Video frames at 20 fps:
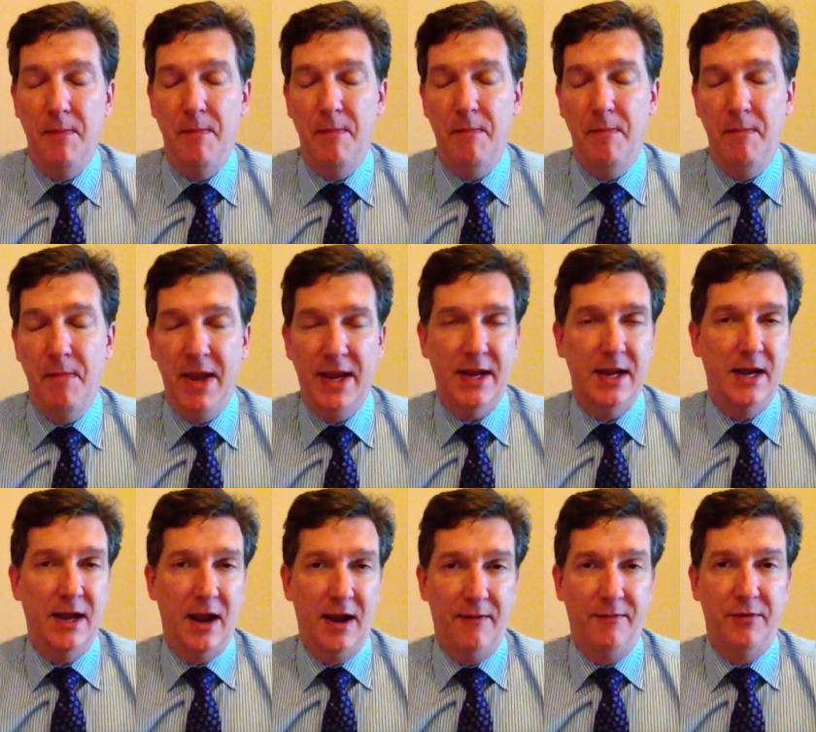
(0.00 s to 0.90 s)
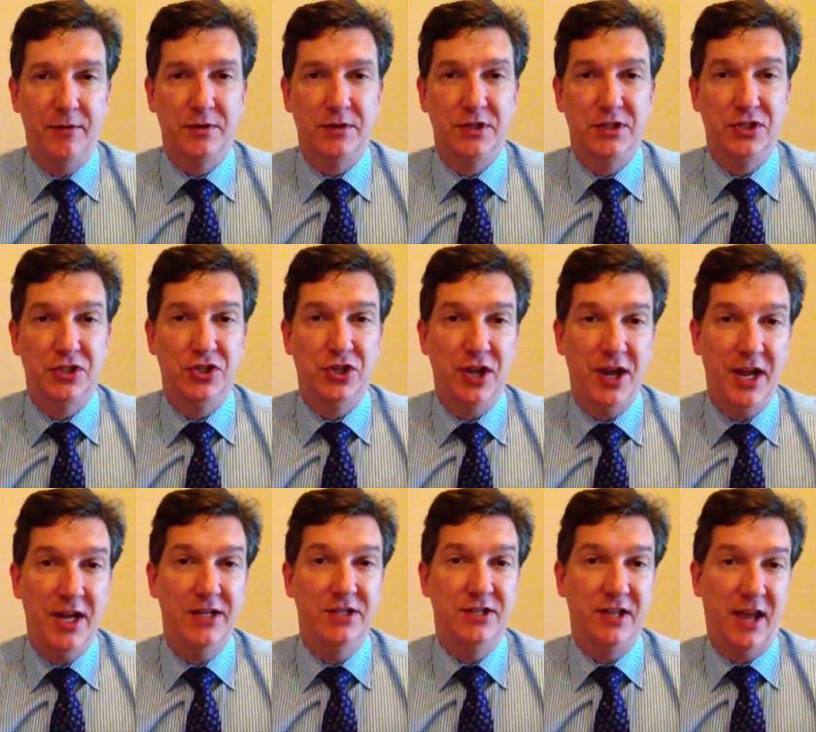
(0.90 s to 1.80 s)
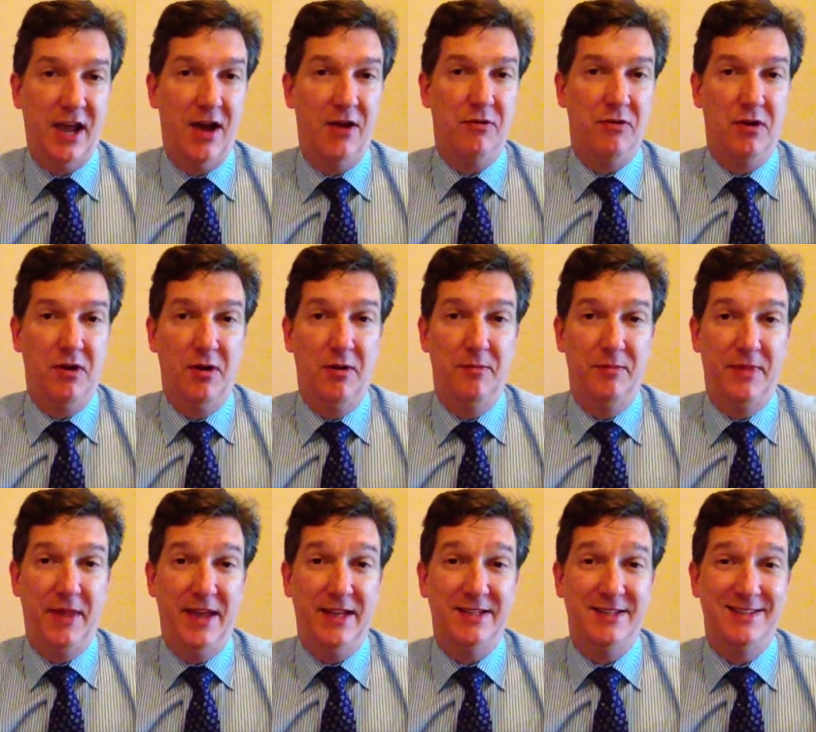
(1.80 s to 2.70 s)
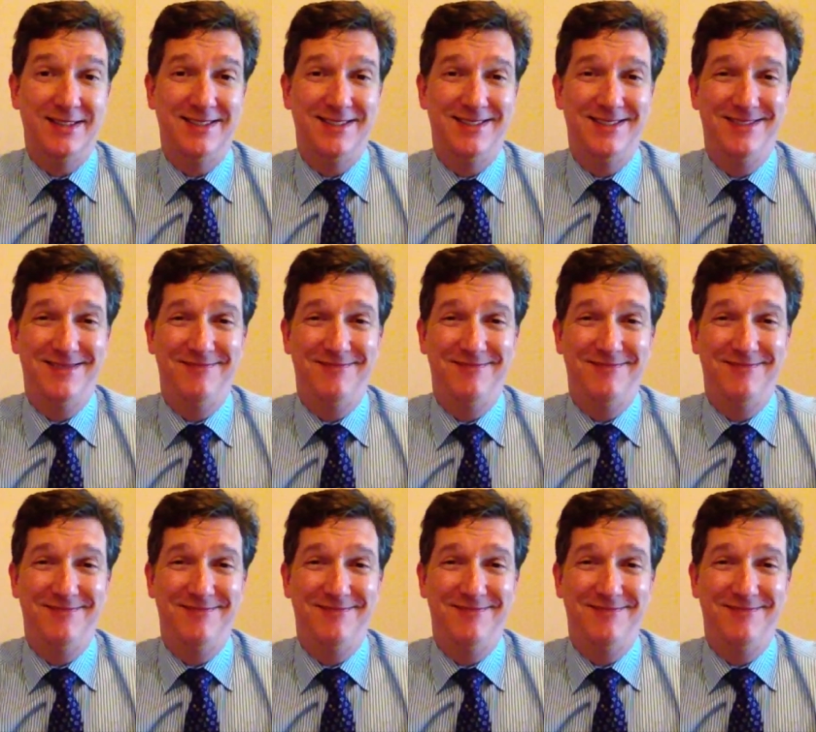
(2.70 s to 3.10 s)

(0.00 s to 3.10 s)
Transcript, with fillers: making an effort to change the outcome, that's